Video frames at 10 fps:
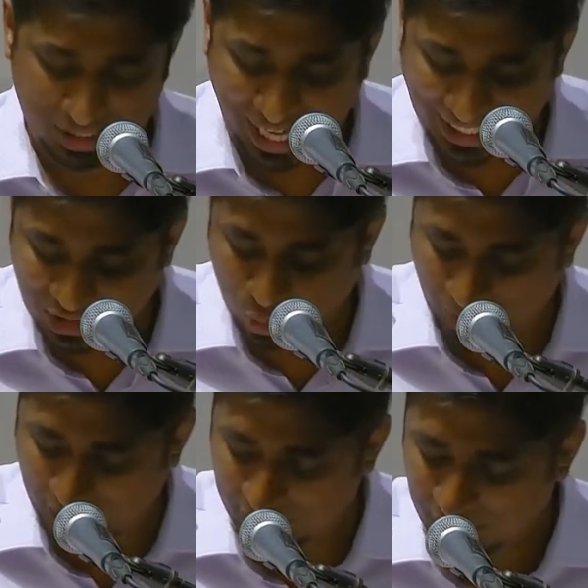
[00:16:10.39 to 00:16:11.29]
that is
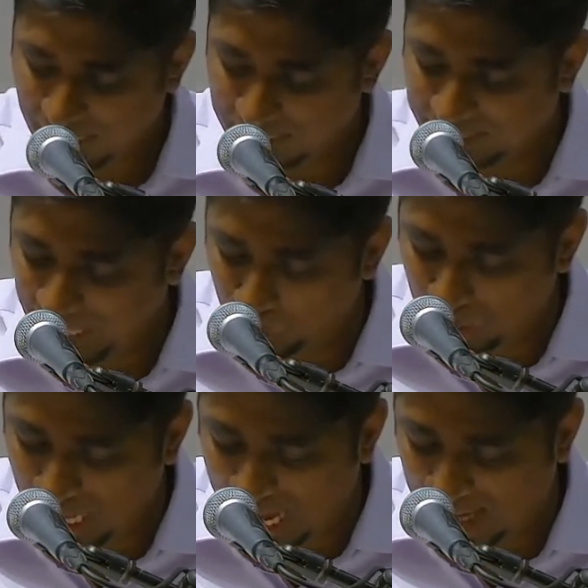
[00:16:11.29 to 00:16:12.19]
when they
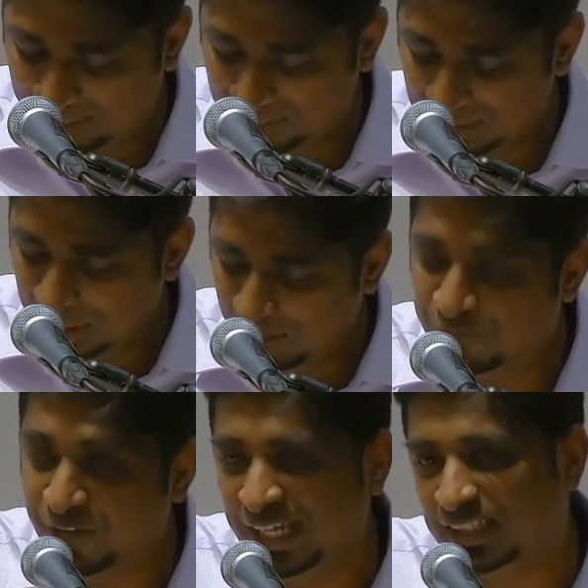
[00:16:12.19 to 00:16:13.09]
will have
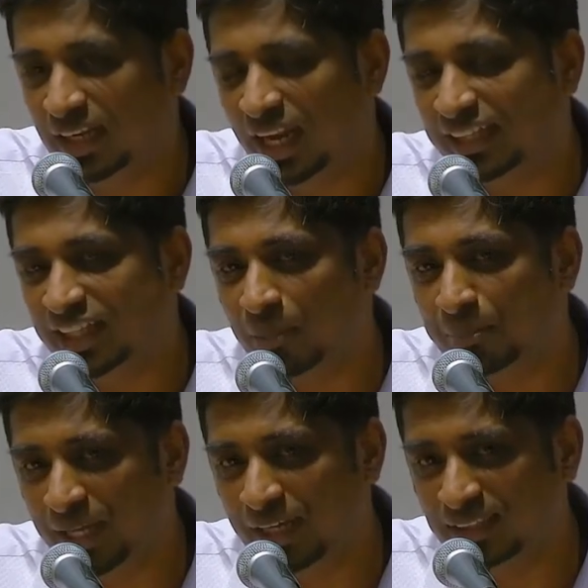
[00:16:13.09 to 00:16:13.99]
faith like their
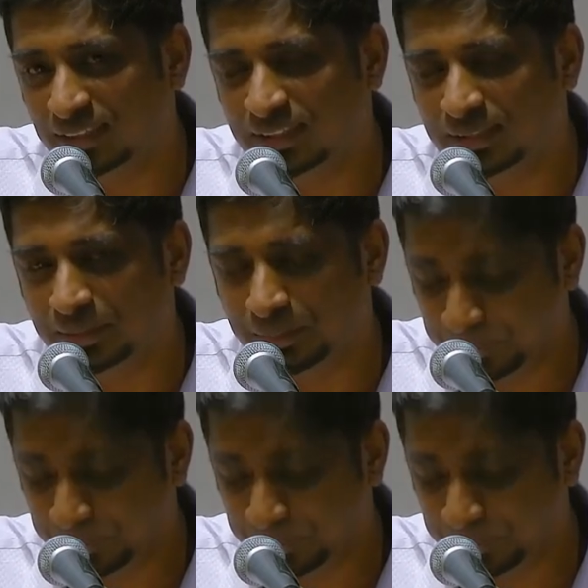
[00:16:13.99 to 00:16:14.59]
parents.